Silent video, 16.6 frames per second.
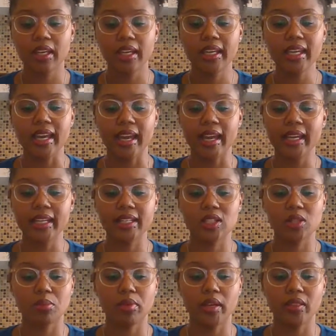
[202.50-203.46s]
He hated
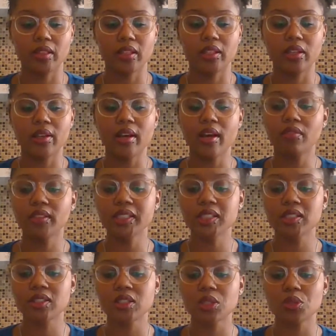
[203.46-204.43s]
to break the lovely
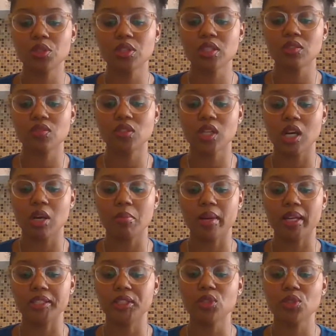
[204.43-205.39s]
stillness of dawn
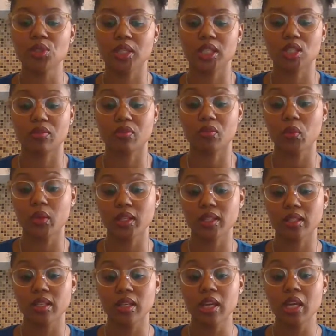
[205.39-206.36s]
by using his
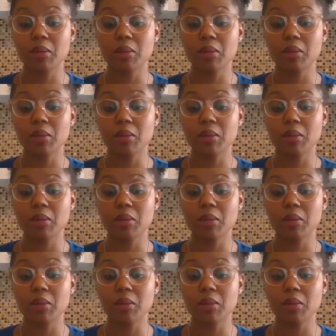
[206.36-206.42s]
voice,